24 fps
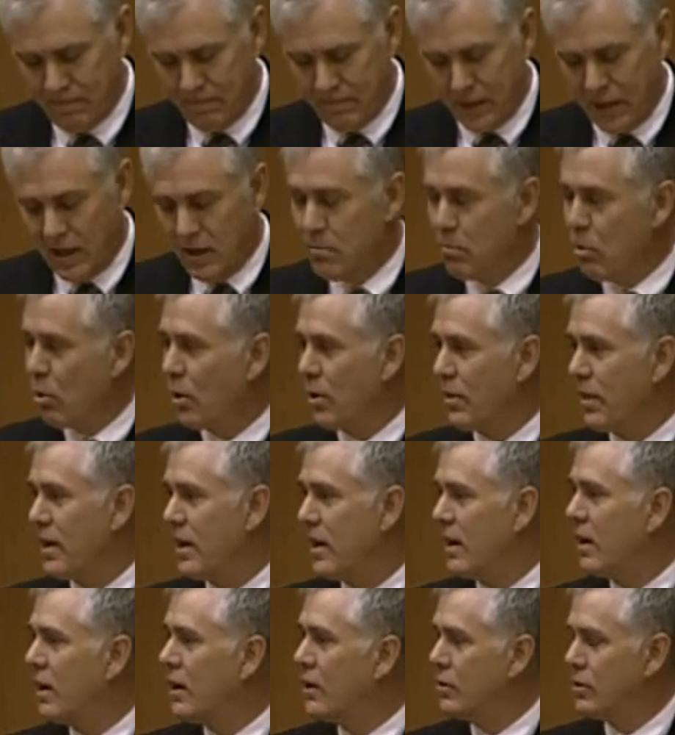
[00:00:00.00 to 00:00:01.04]
In more than
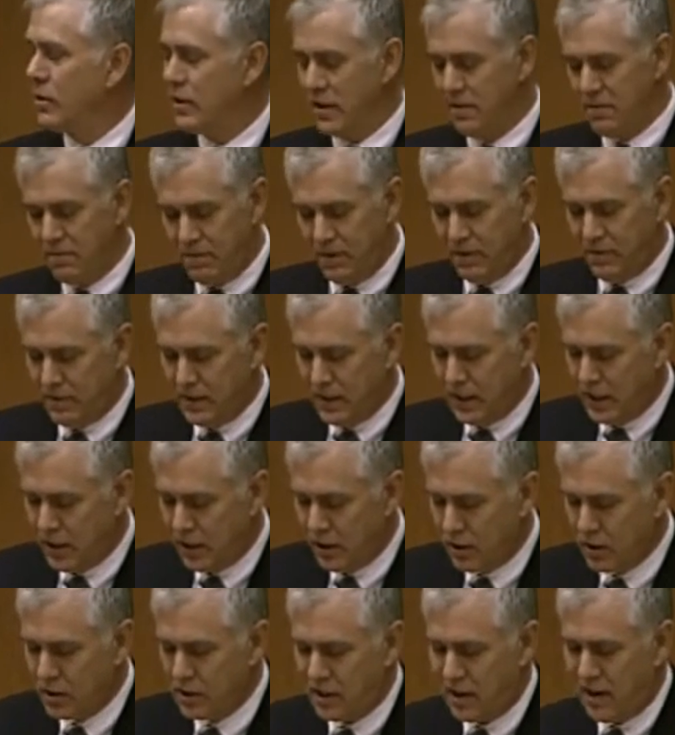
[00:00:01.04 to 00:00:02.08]
150
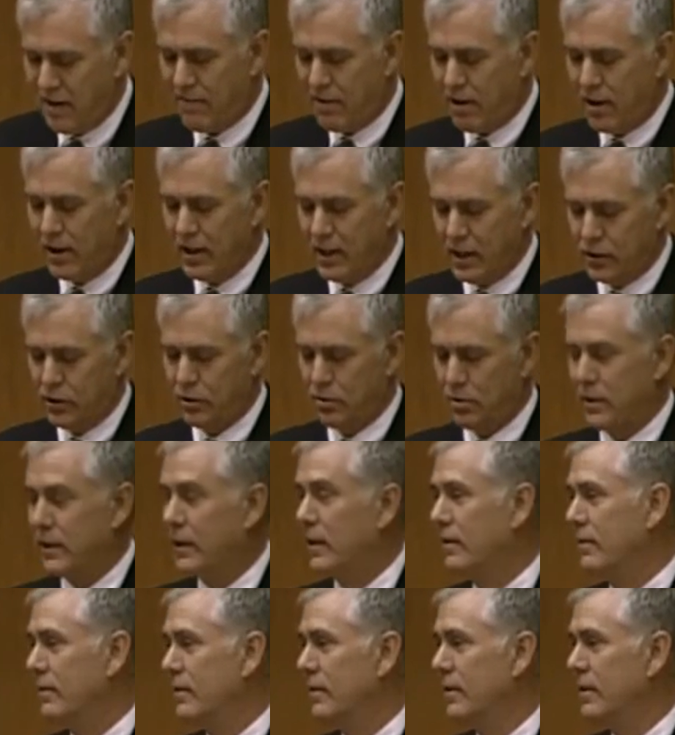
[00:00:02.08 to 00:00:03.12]
years of our history,
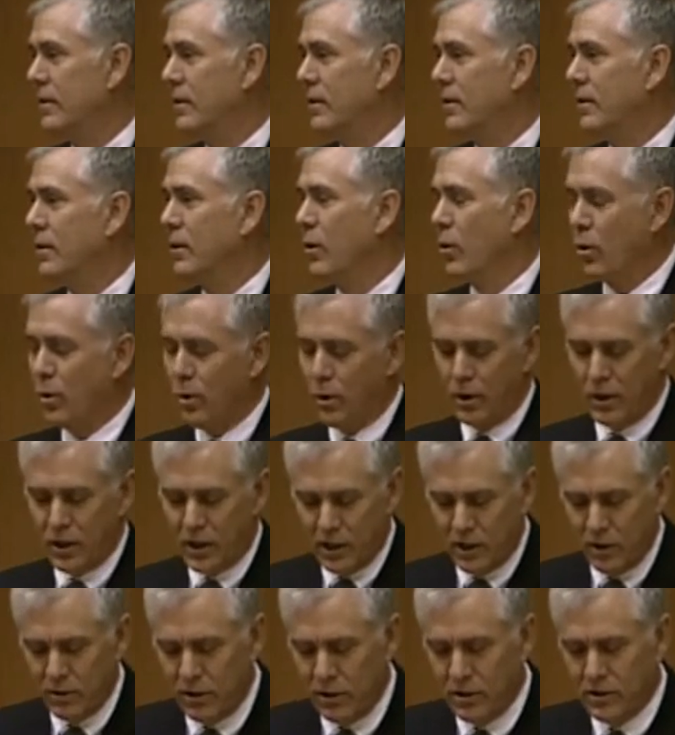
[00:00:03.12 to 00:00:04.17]

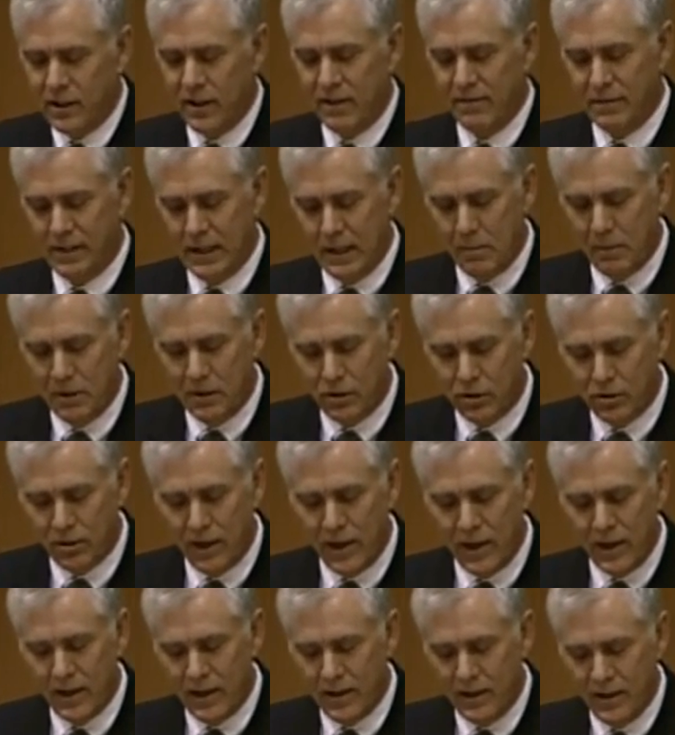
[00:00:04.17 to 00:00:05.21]
Oregonians have
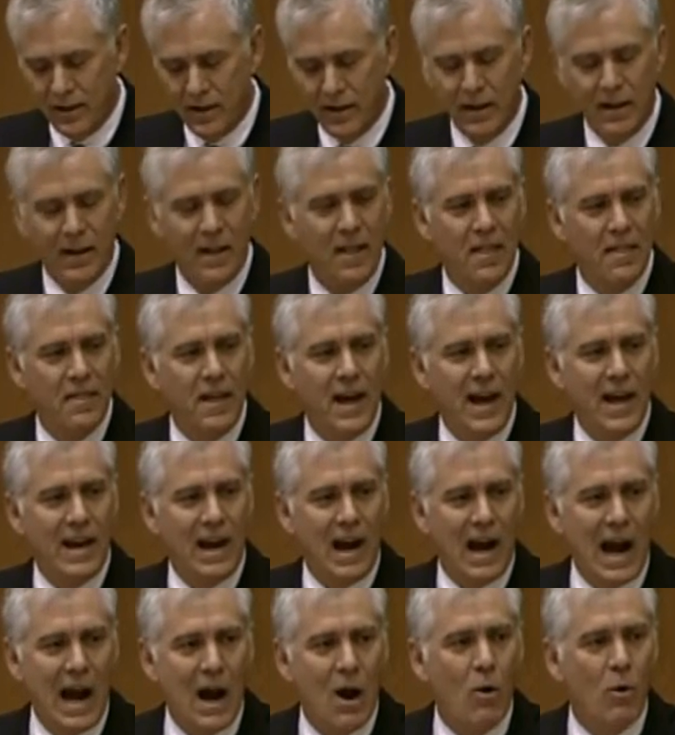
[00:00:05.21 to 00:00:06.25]
demonstrated that
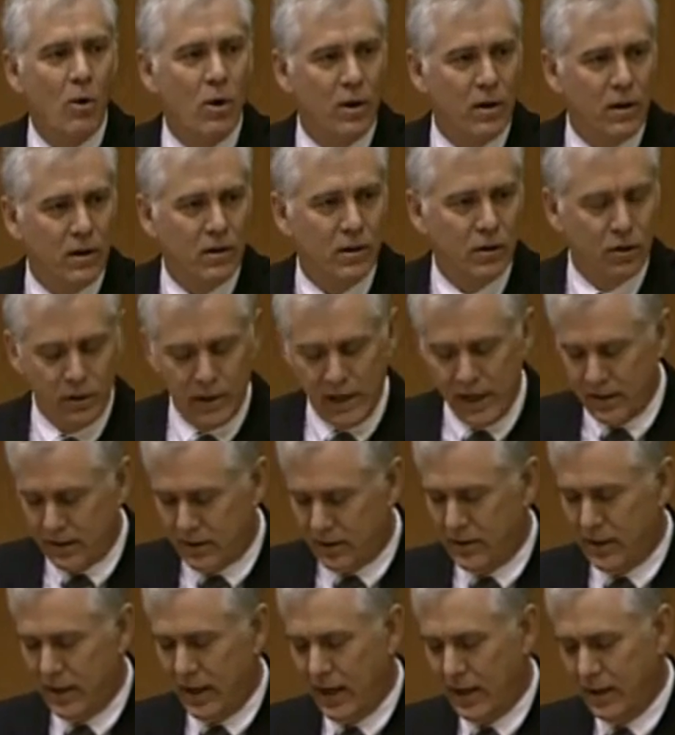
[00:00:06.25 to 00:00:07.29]
our great
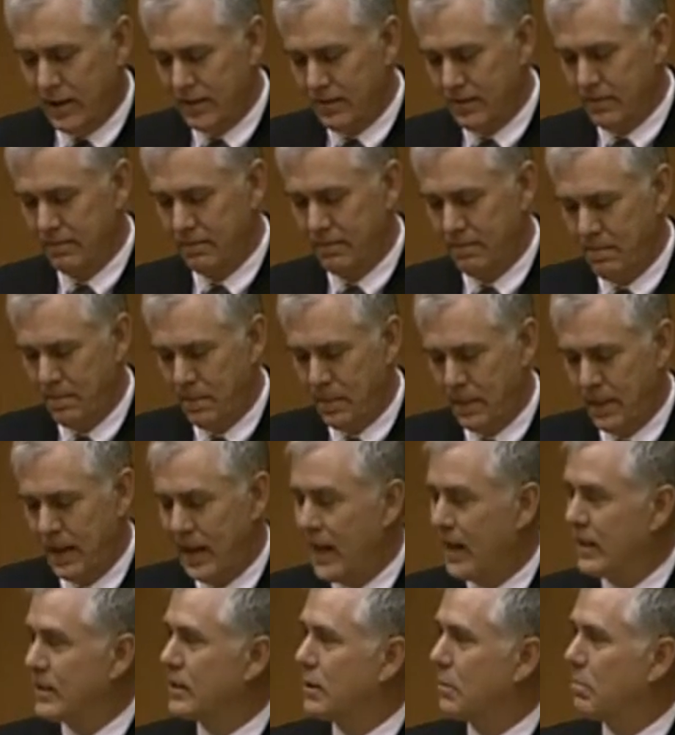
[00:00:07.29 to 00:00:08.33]
state
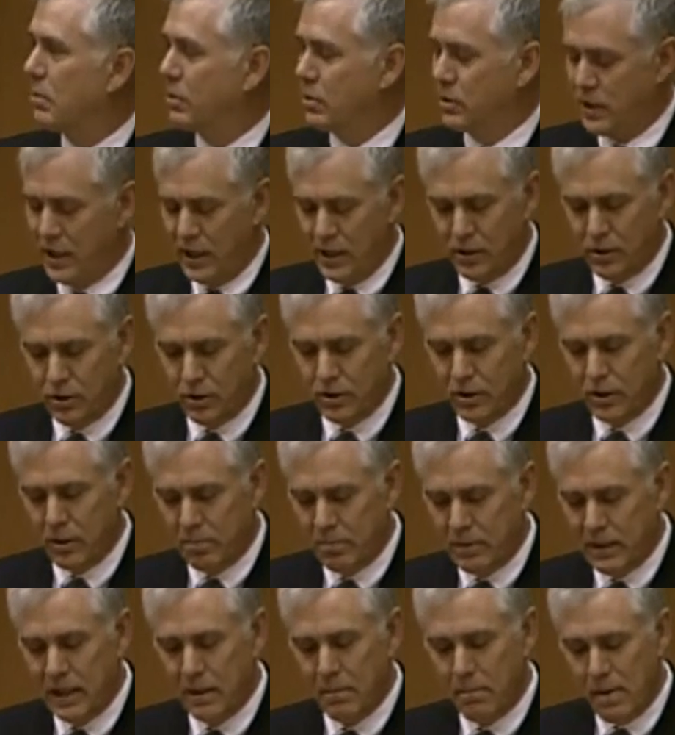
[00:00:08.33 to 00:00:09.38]
has the potential to
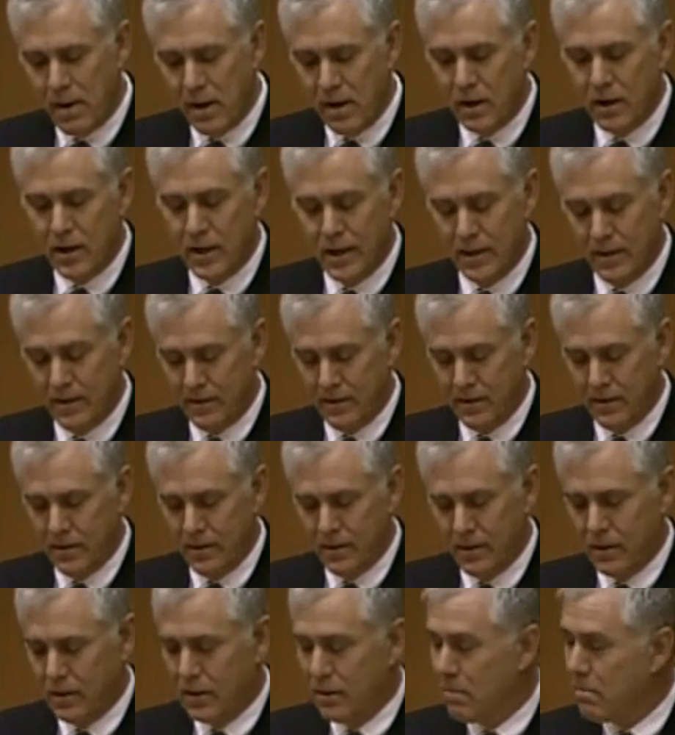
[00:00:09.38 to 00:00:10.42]
be among
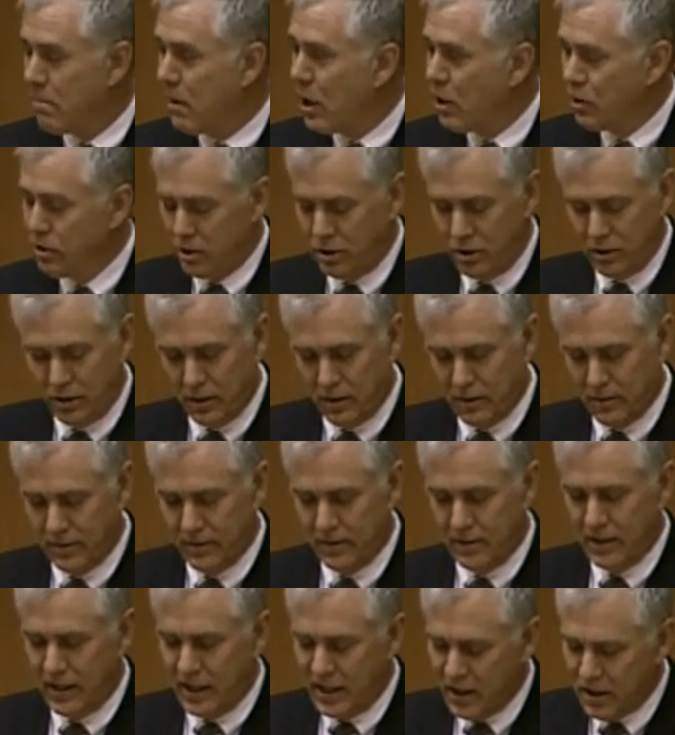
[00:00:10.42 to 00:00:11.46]
the most
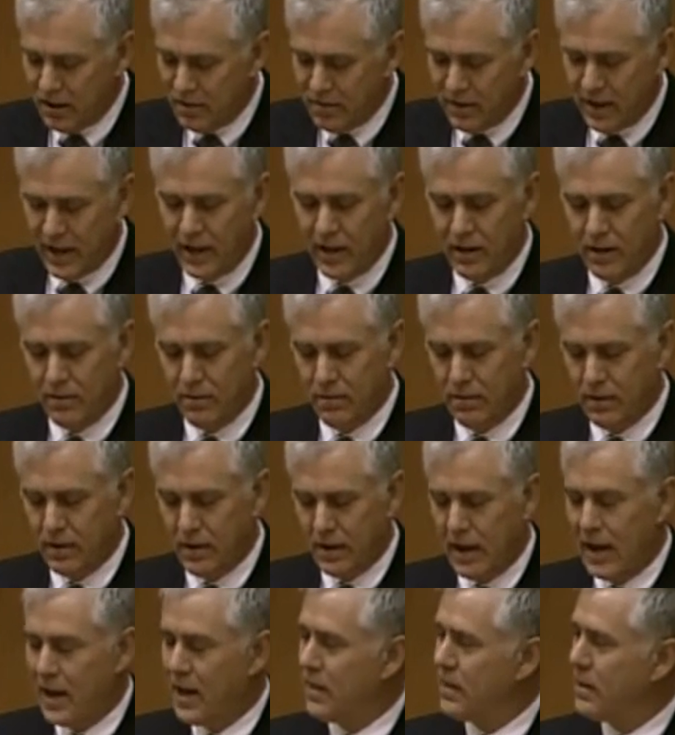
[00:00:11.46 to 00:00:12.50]
innovative
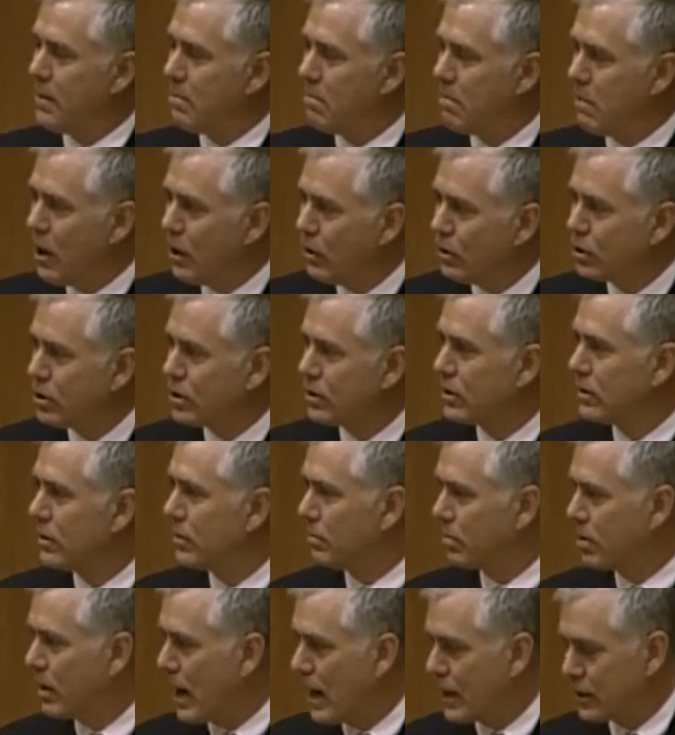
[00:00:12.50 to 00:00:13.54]
and the most
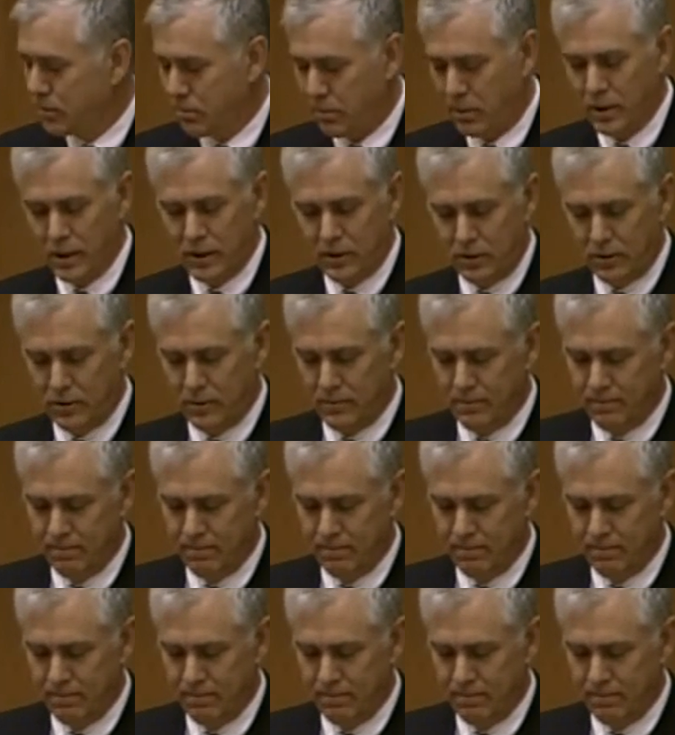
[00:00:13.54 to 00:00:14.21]
prosperous.